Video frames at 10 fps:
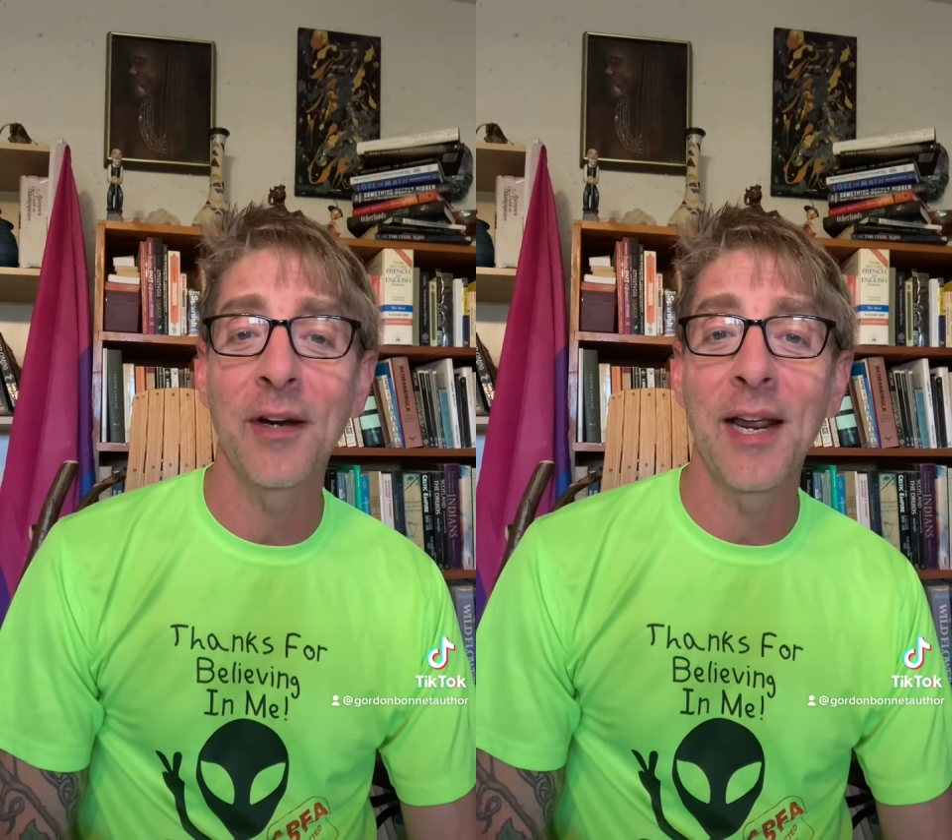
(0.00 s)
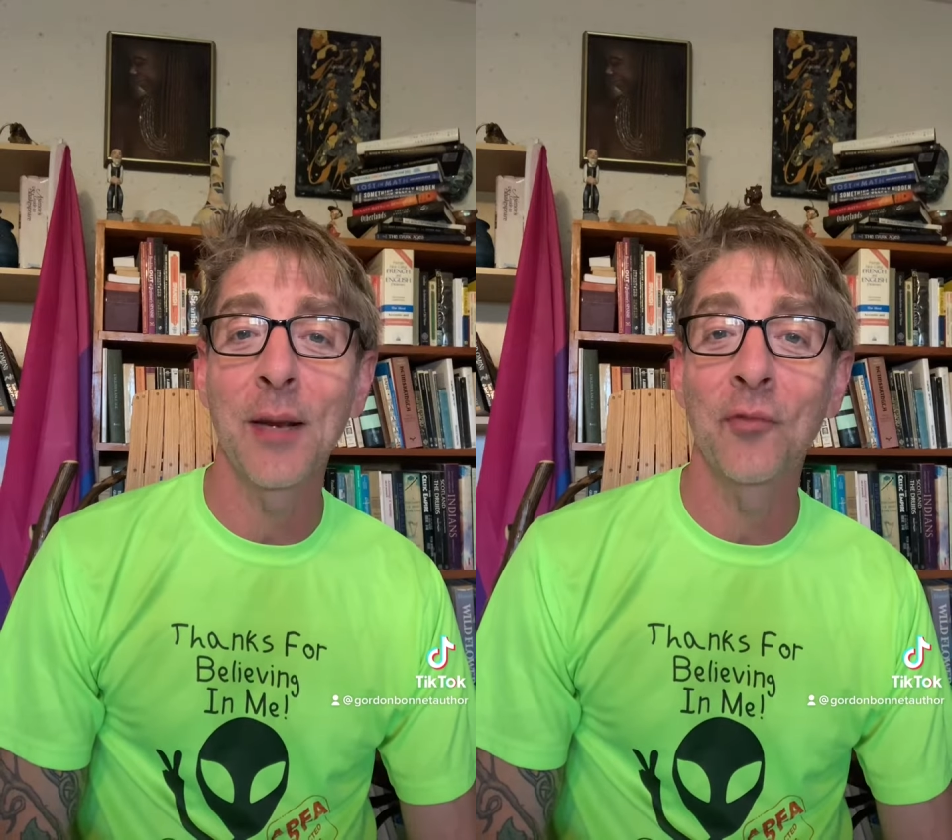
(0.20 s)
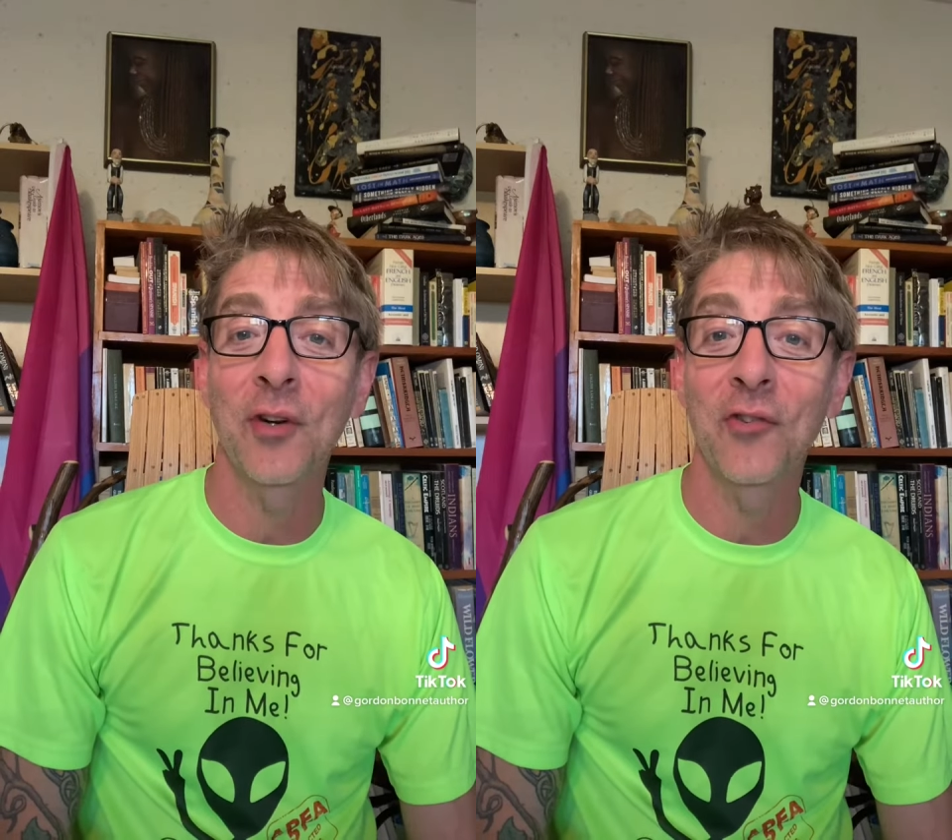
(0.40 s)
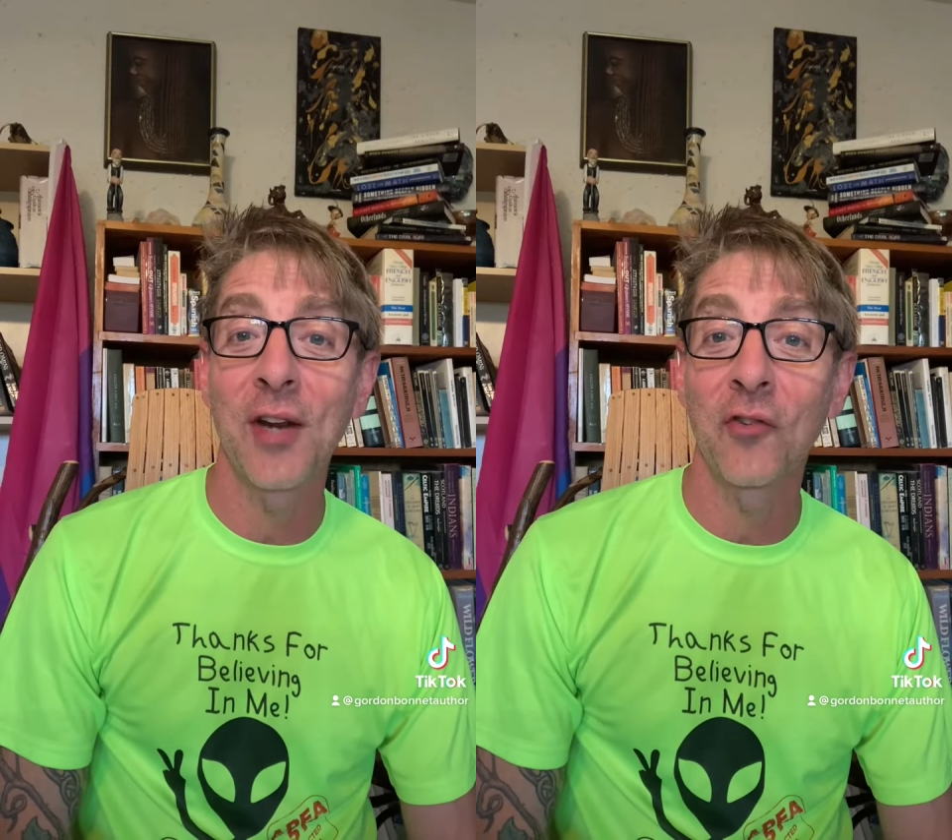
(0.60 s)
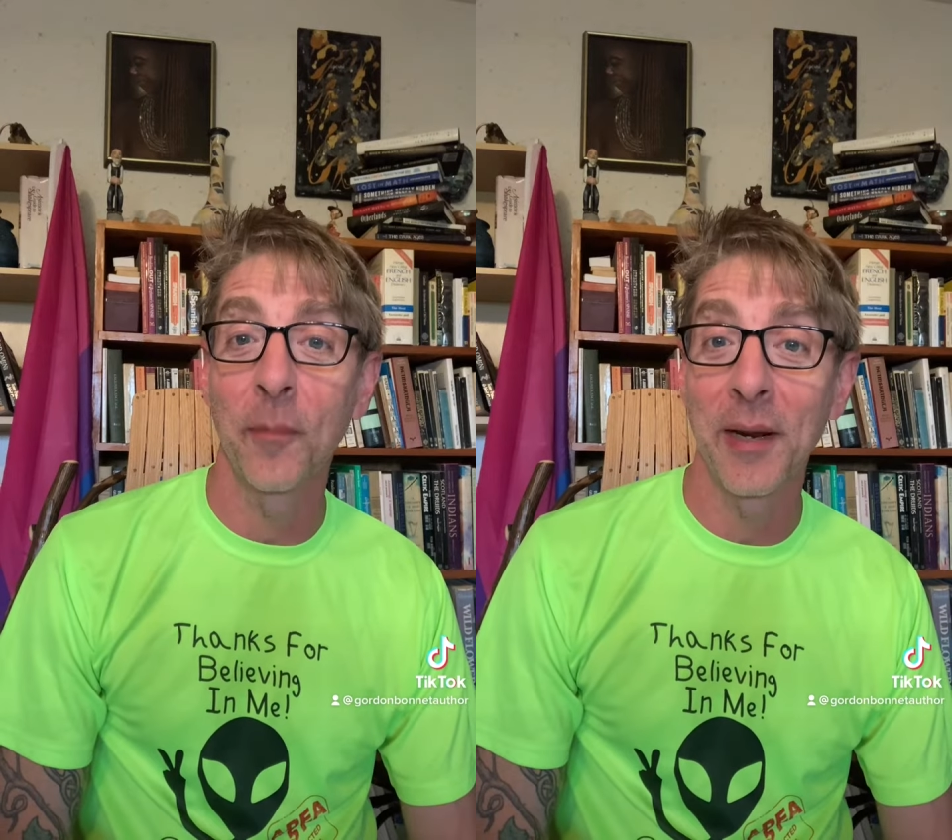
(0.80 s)
names
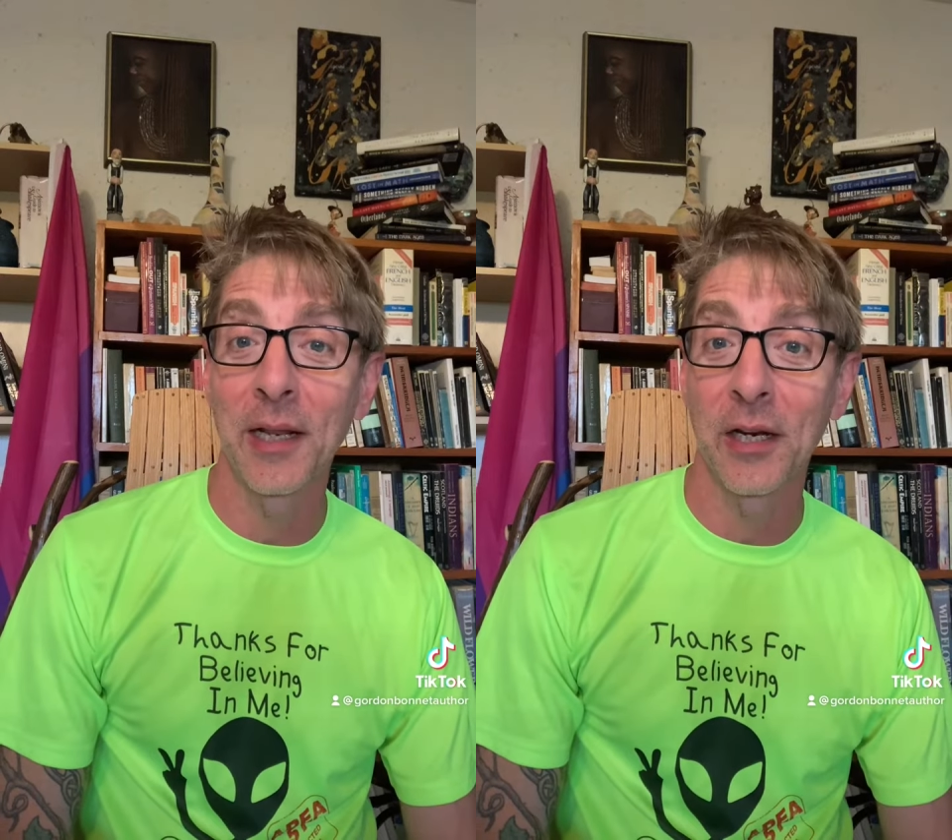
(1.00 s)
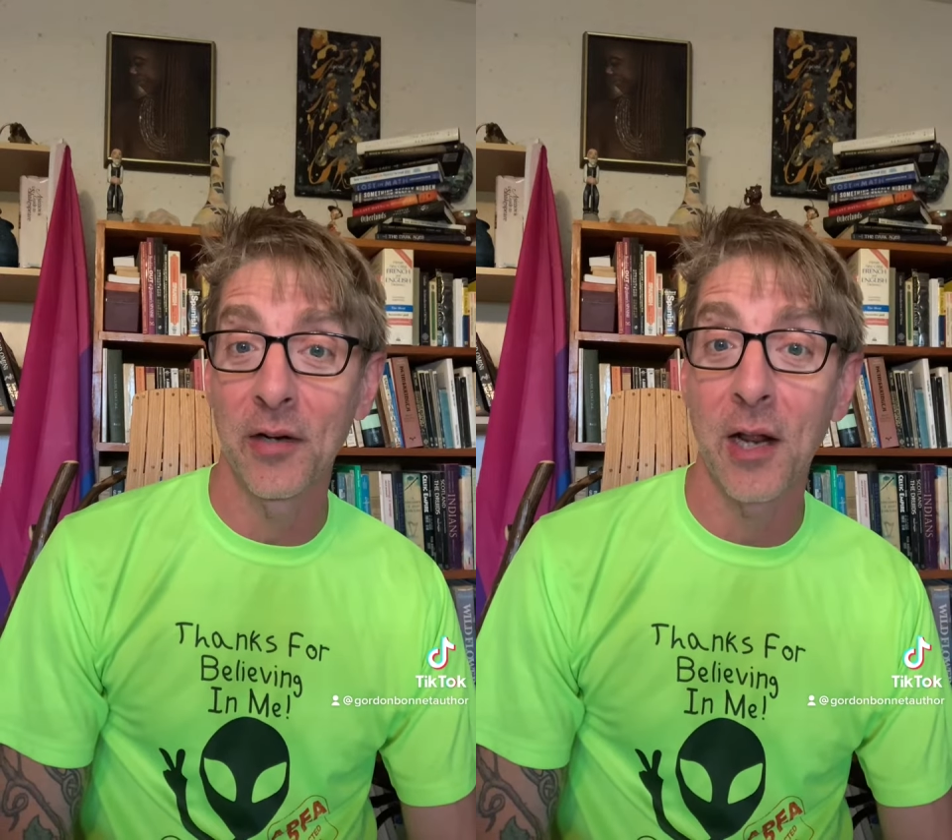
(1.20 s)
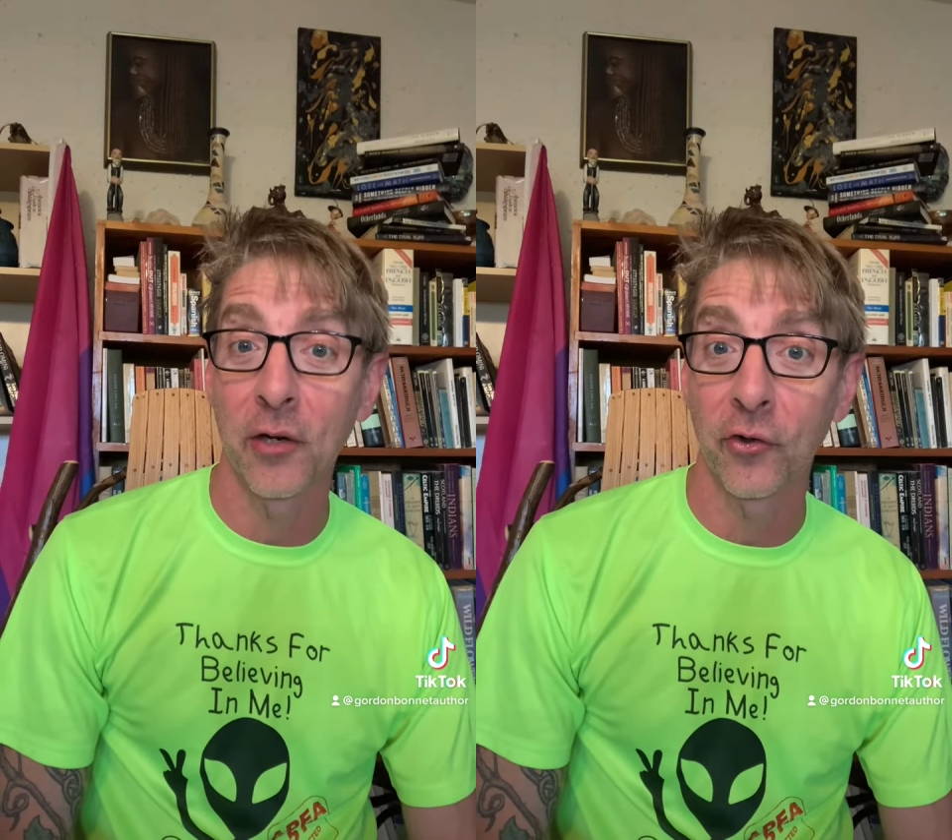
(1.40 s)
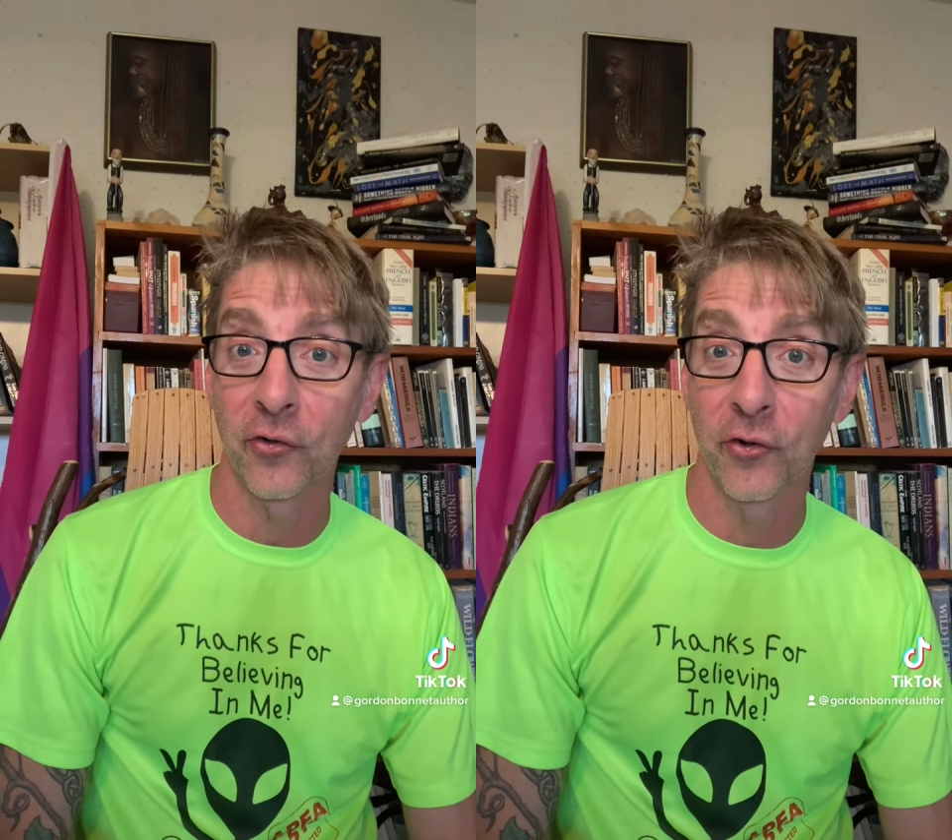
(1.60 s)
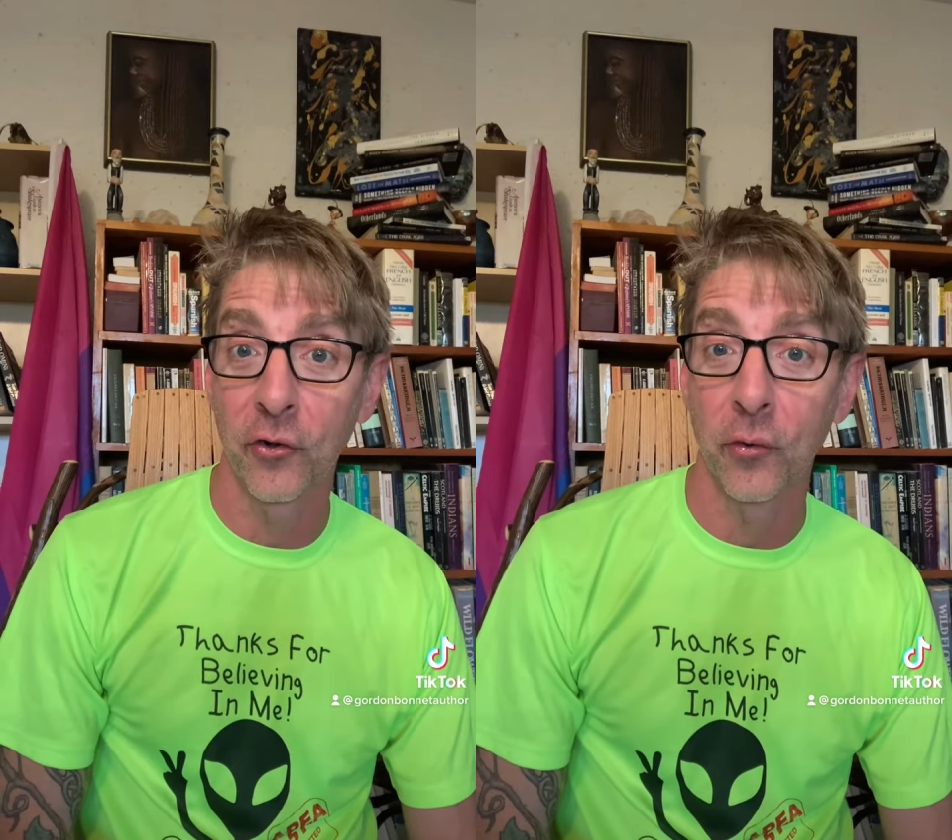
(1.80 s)
extends to
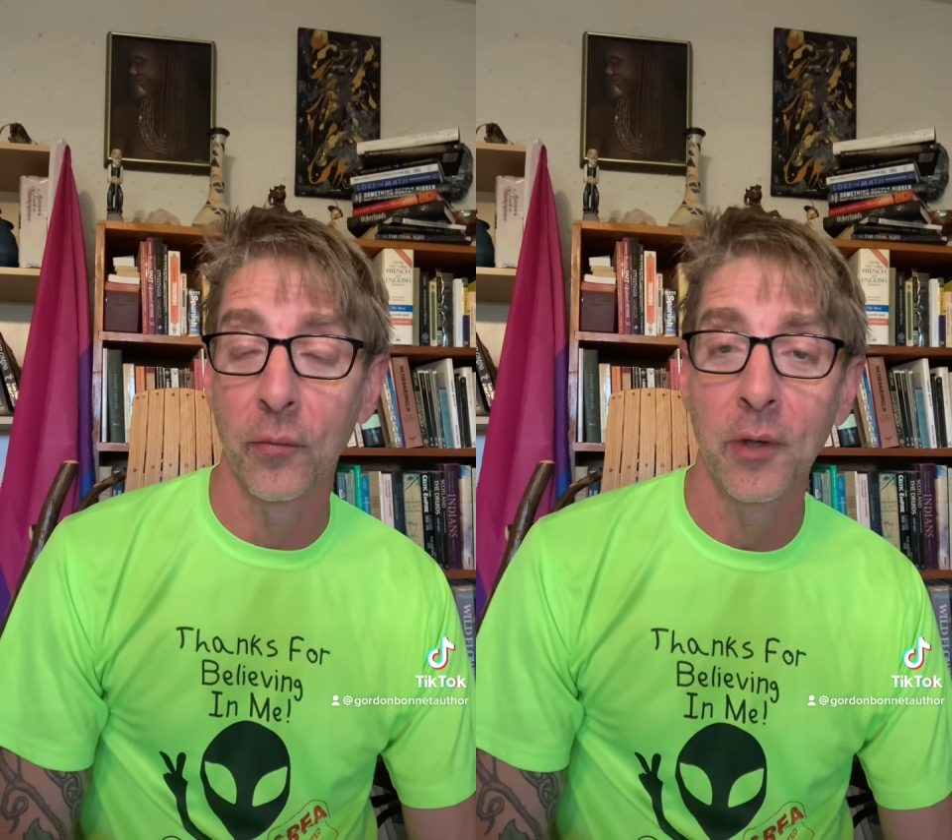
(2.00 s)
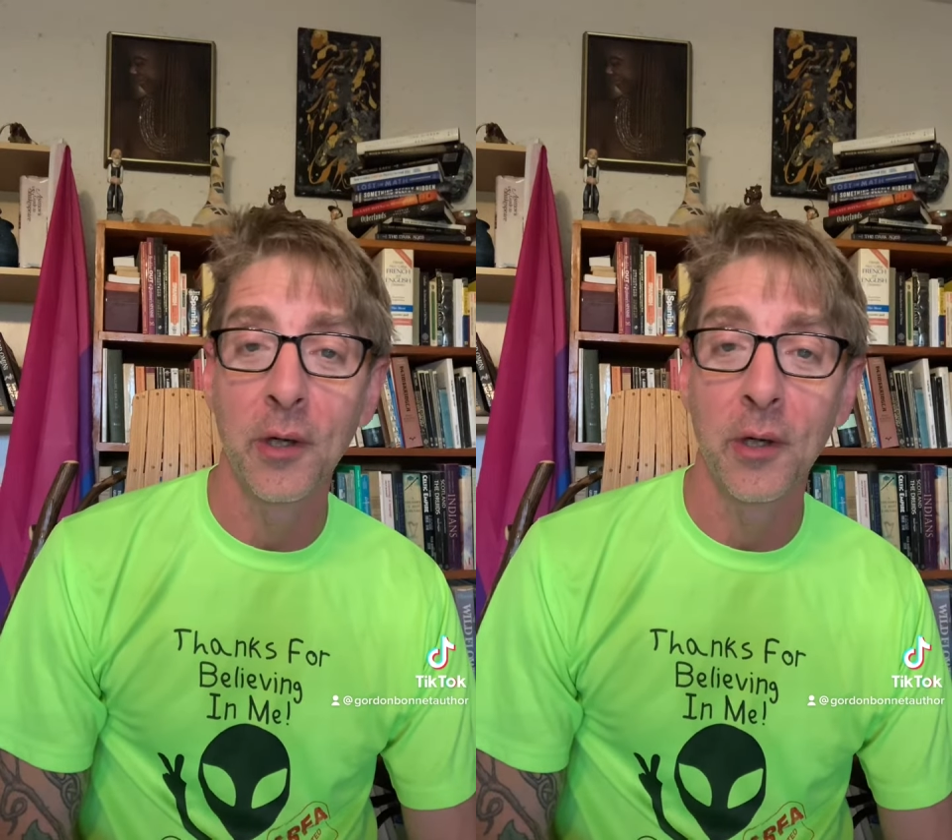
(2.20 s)
paleontologists, too.